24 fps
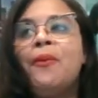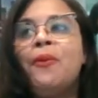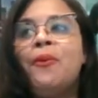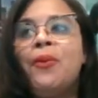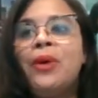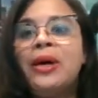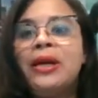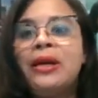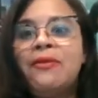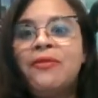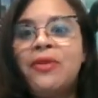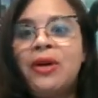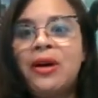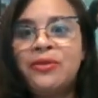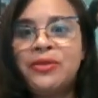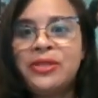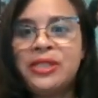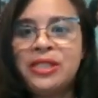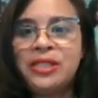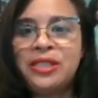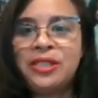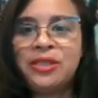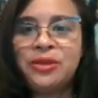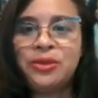One of our
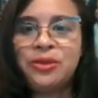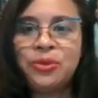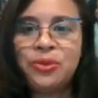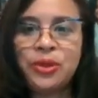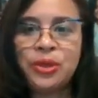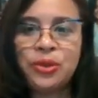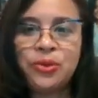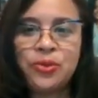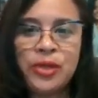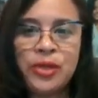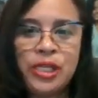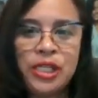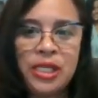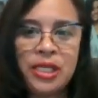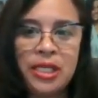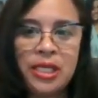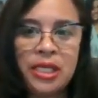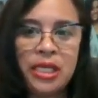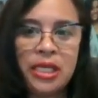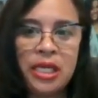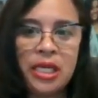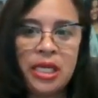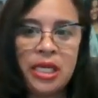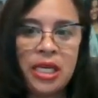physicians was
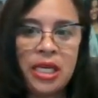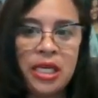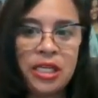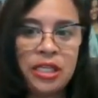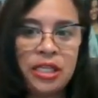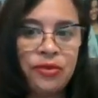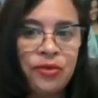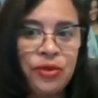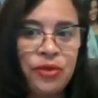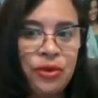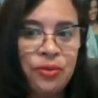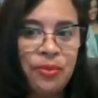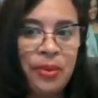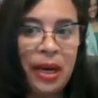recently interviewed